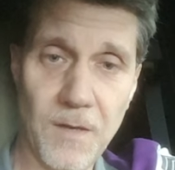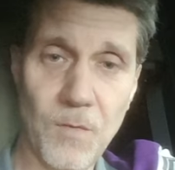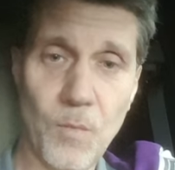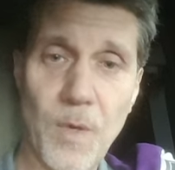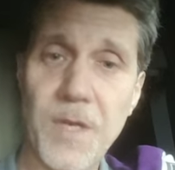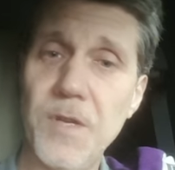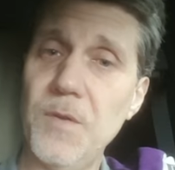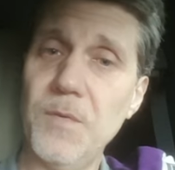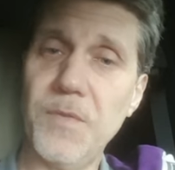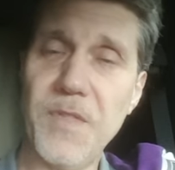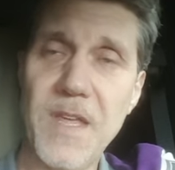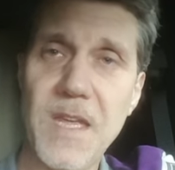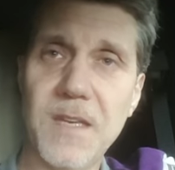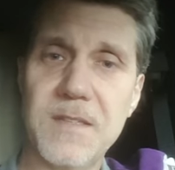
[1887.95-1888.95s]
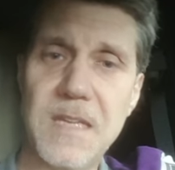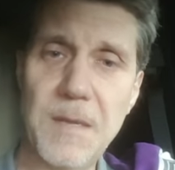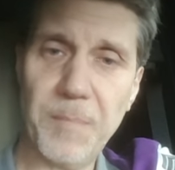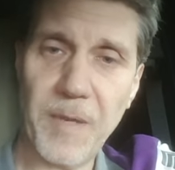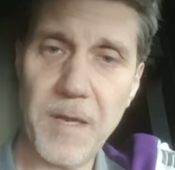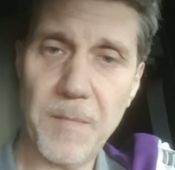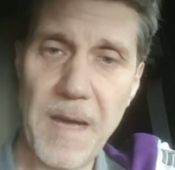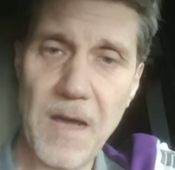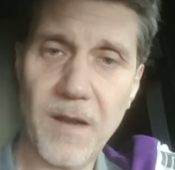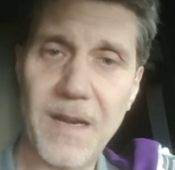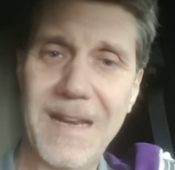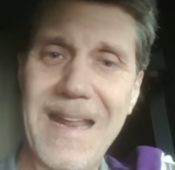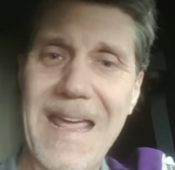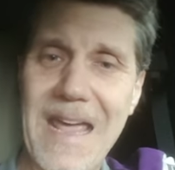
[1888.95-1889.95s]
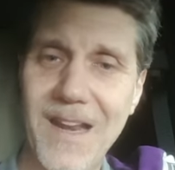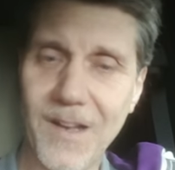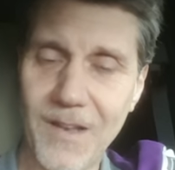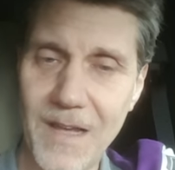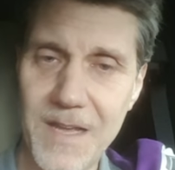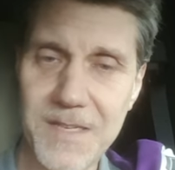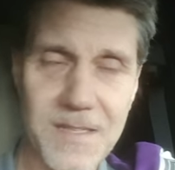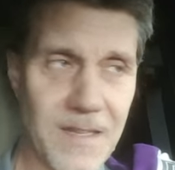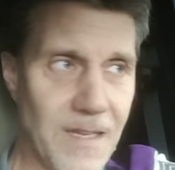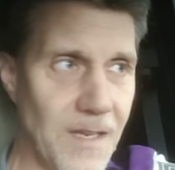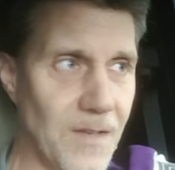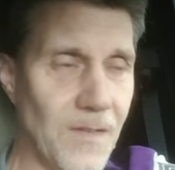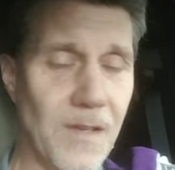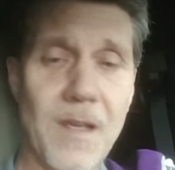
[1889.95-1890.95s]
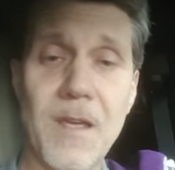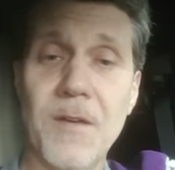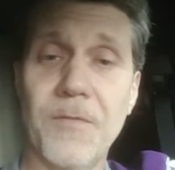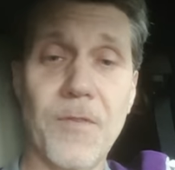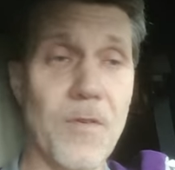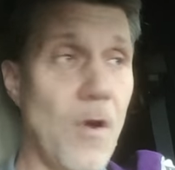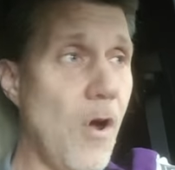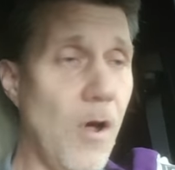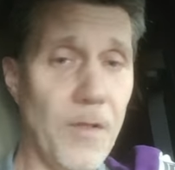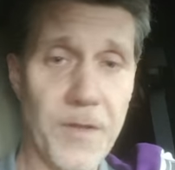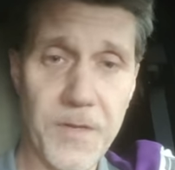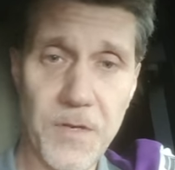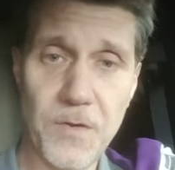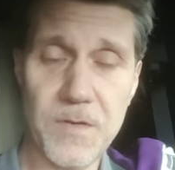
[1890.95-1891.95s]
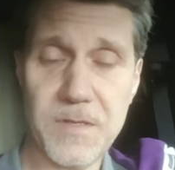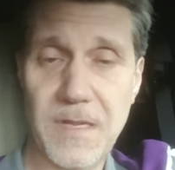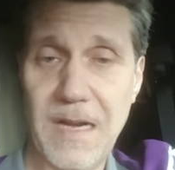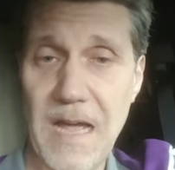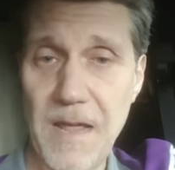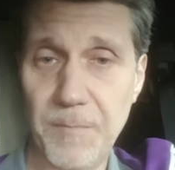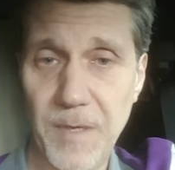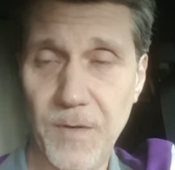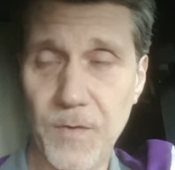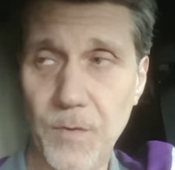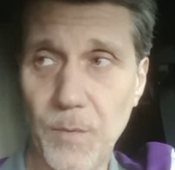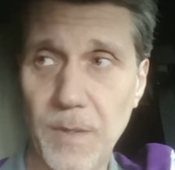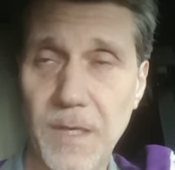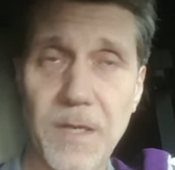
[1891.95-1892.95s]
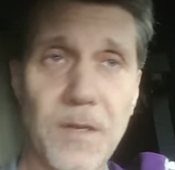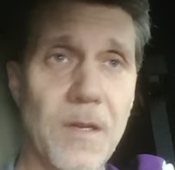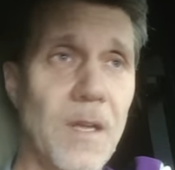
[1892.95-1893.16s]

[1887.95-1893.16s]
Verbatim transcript: when you think deeply about it and analyze things for all the years that I've been doing it,